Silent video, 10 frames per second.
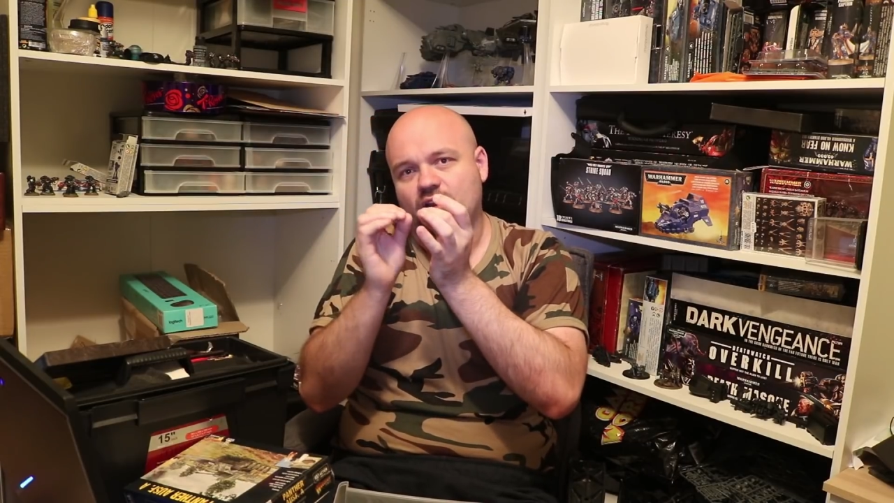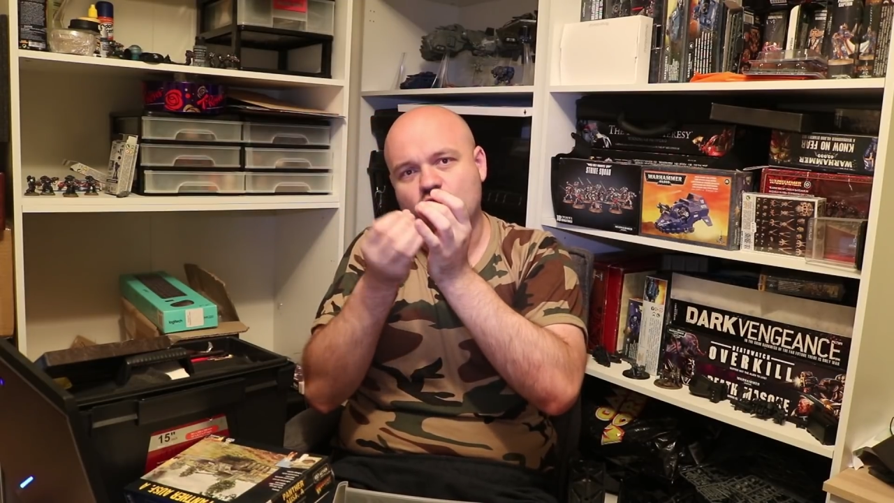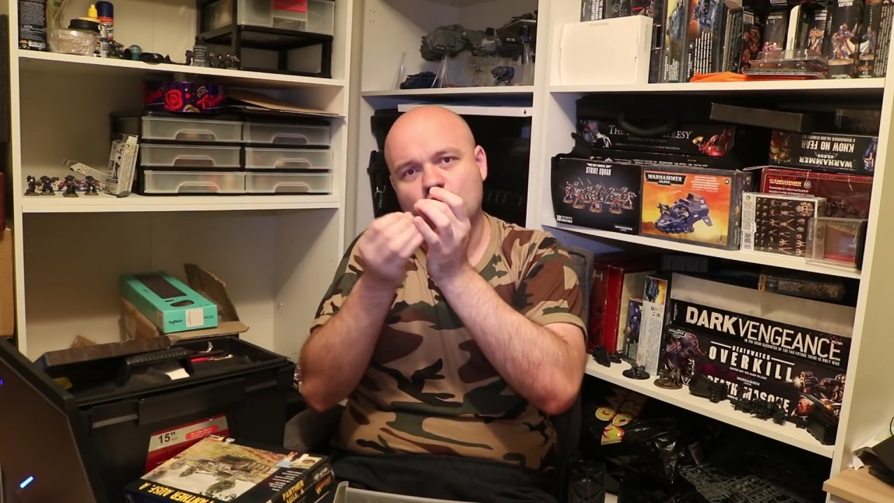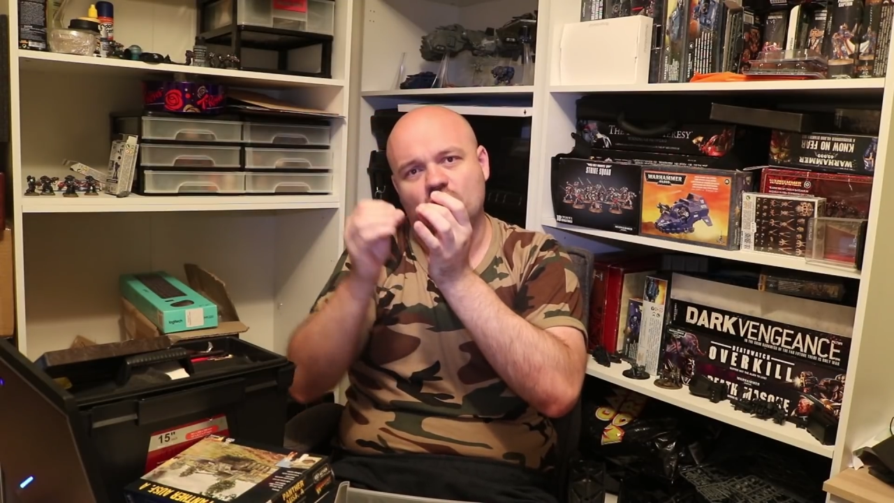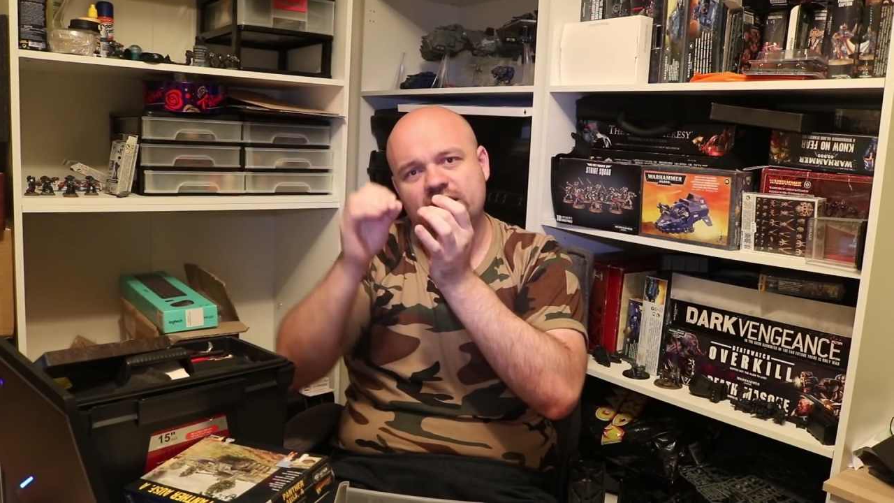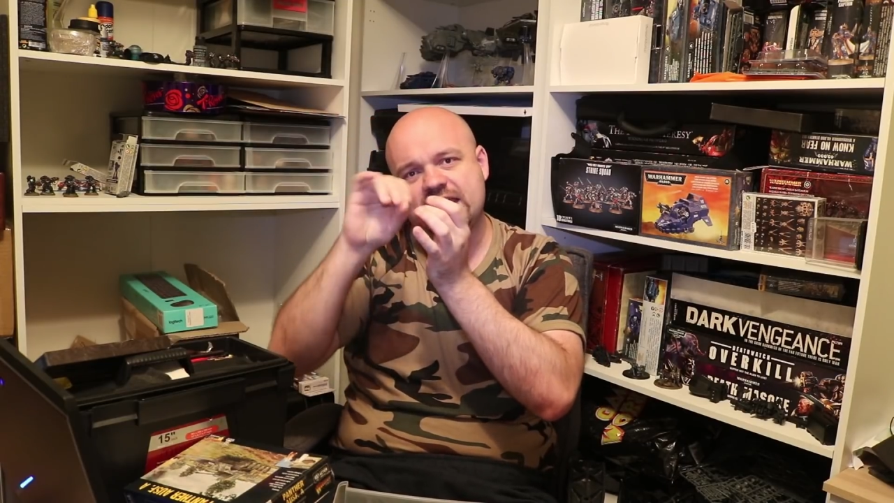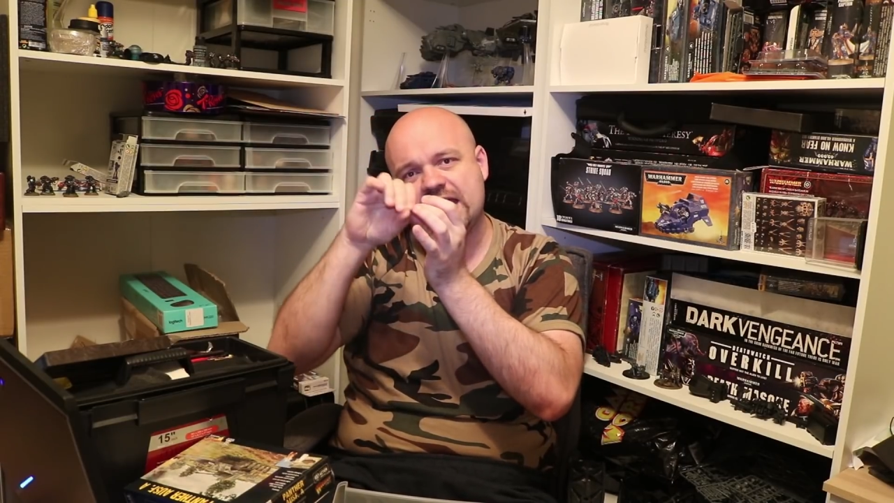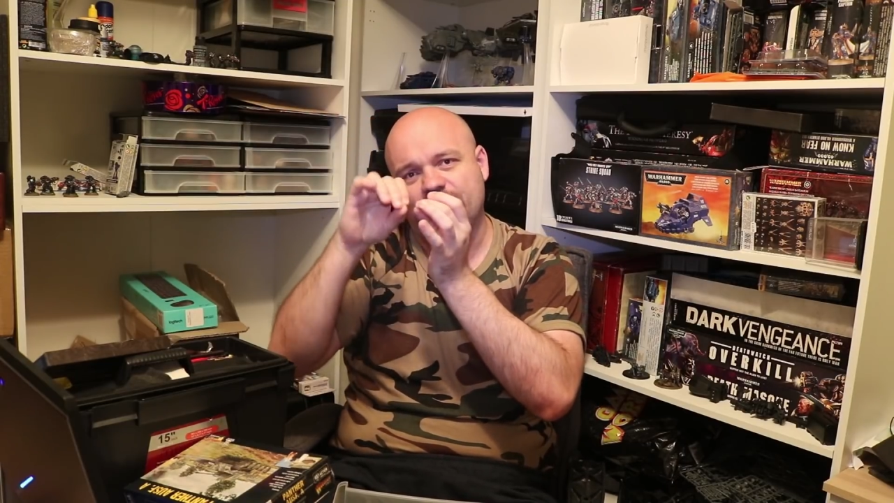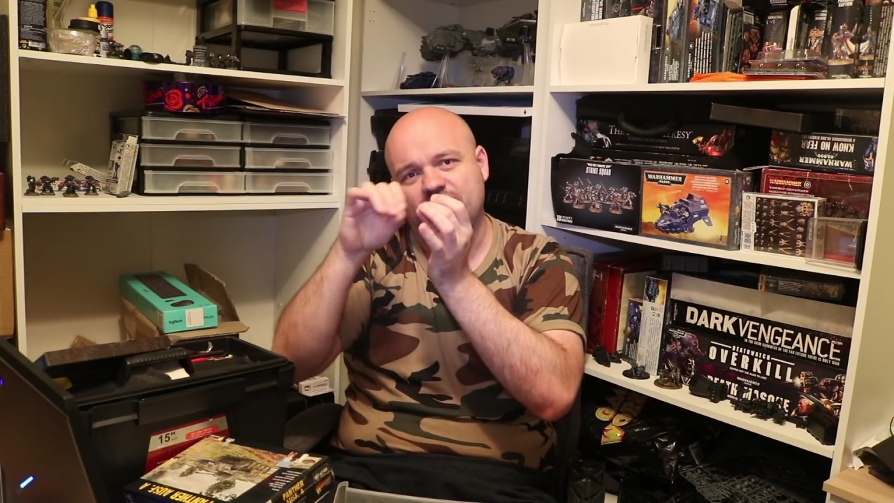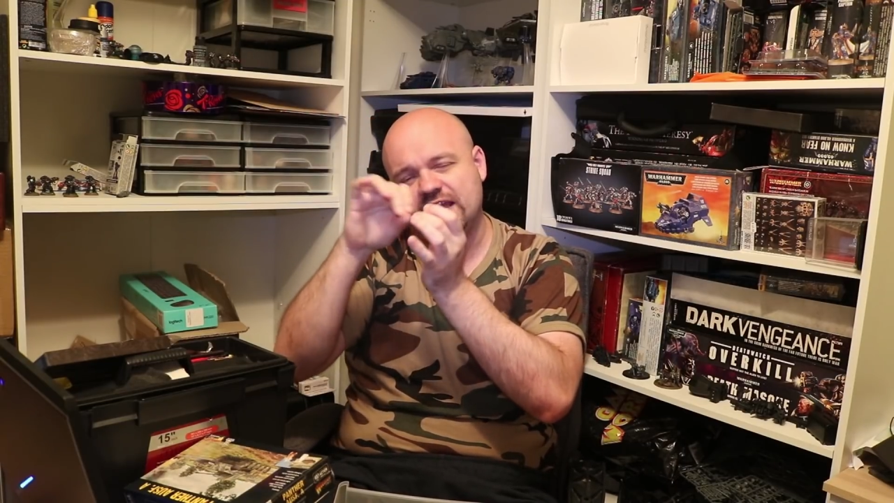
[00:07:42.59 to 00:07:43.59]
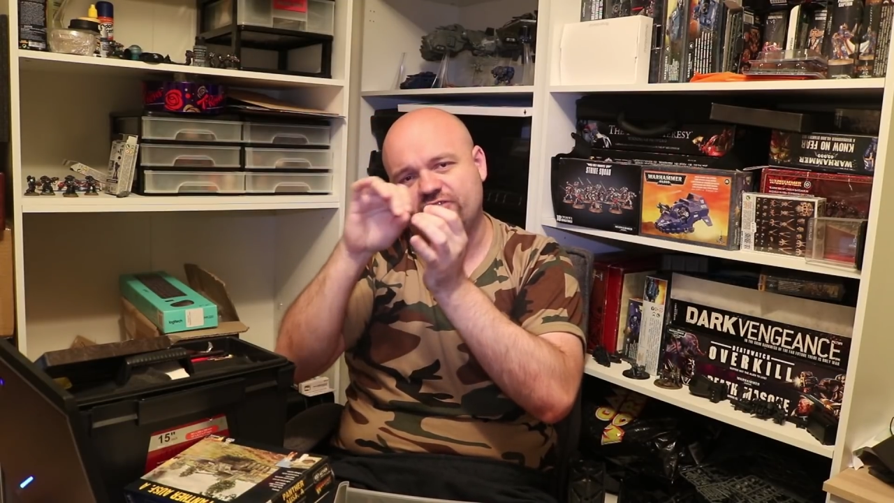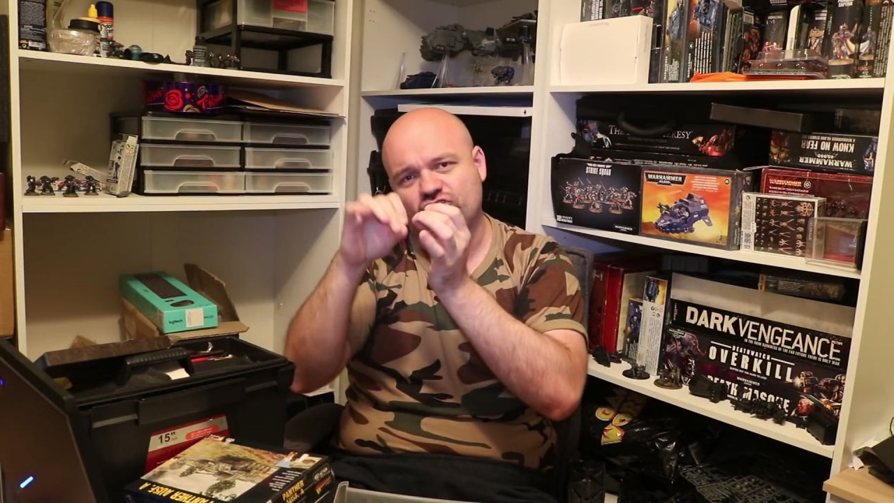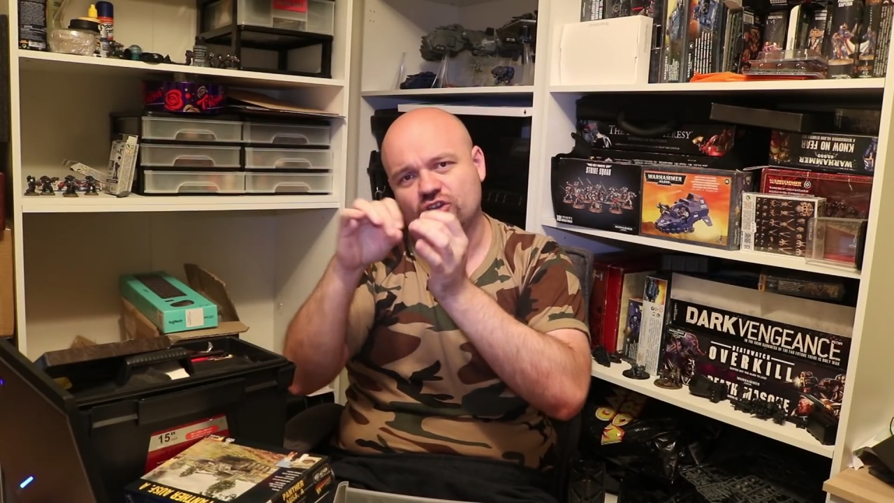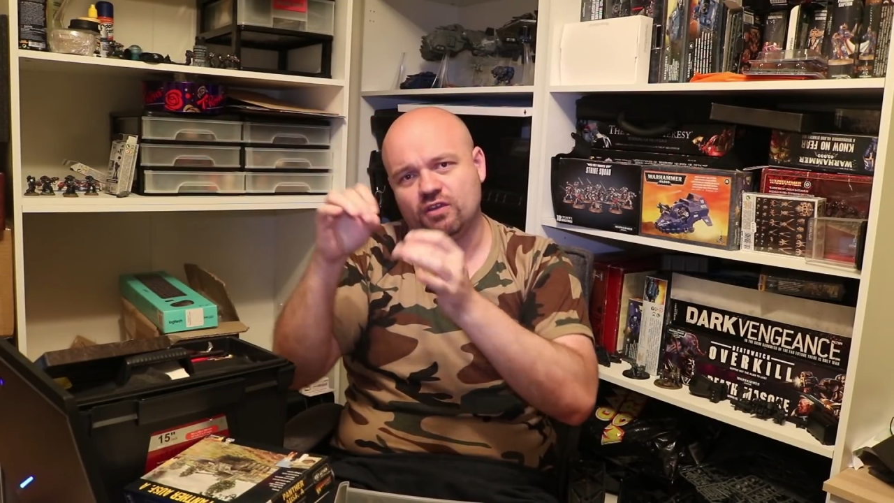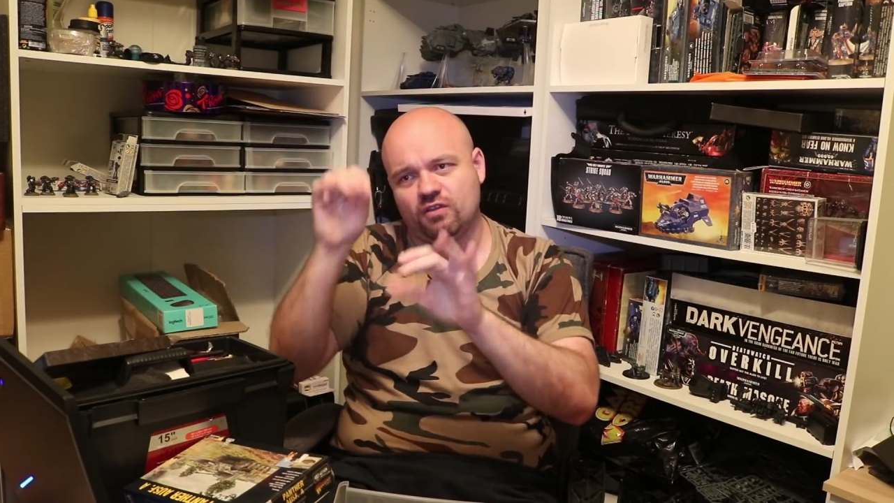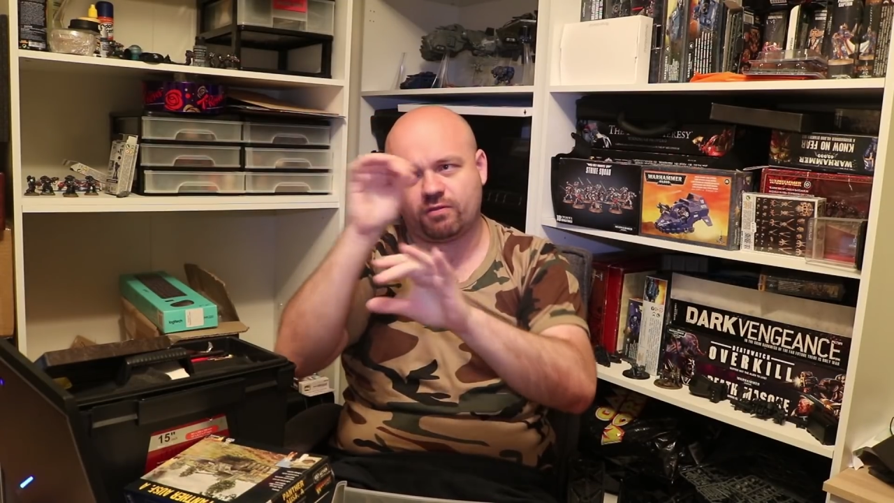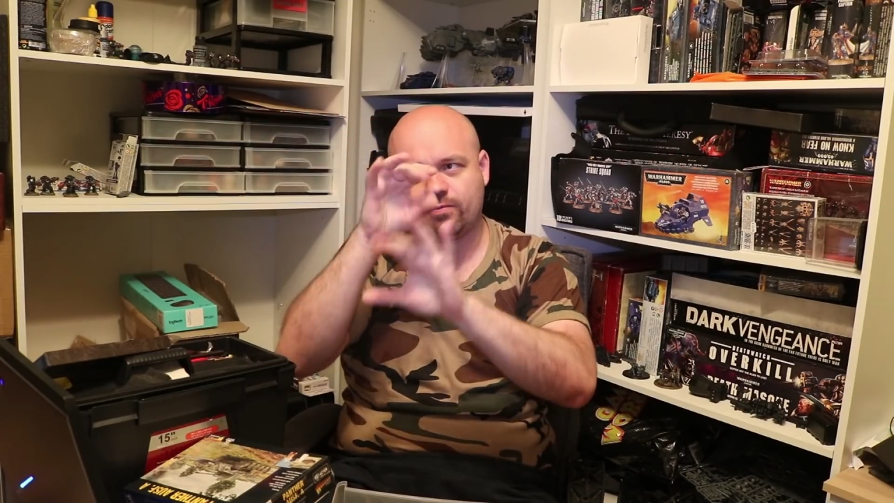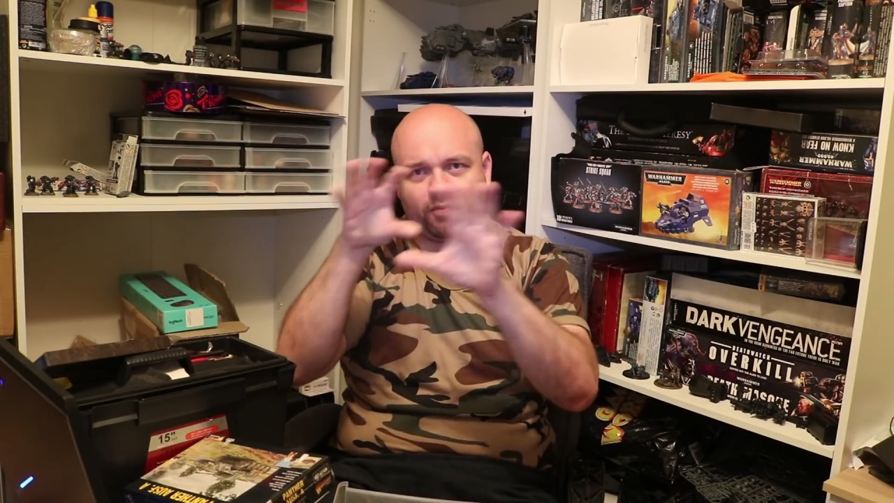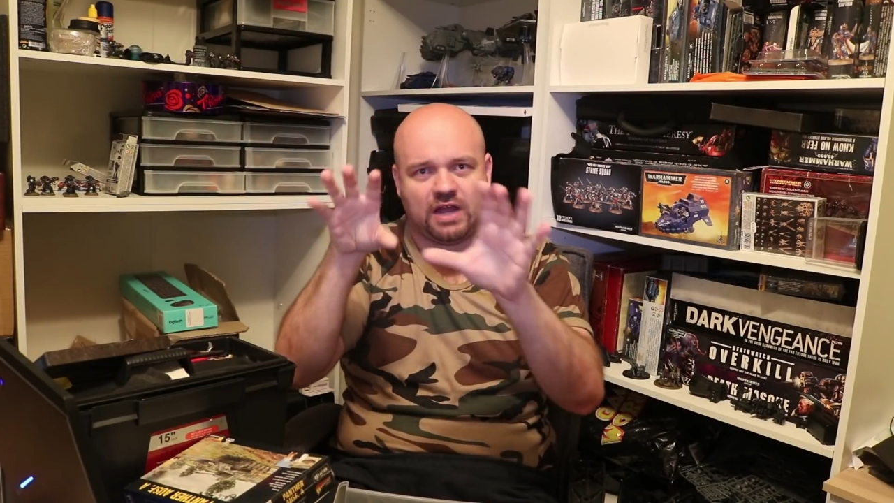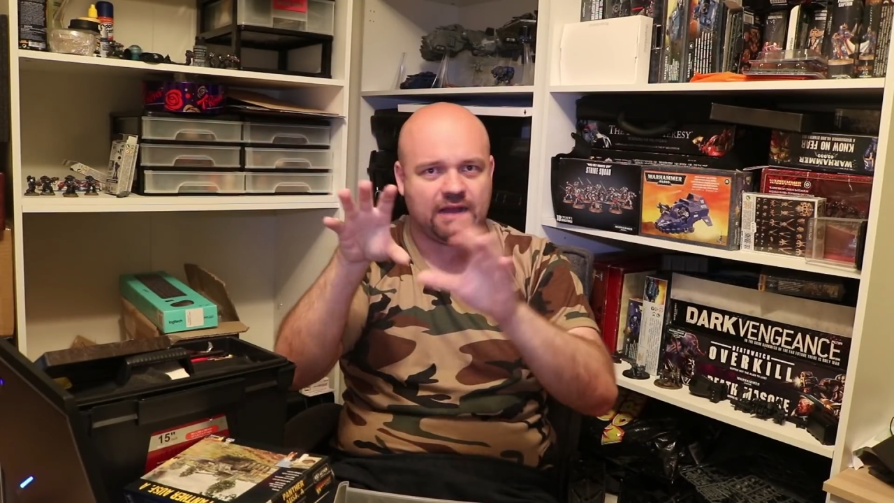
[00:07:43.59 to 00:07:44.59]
curling out the edges,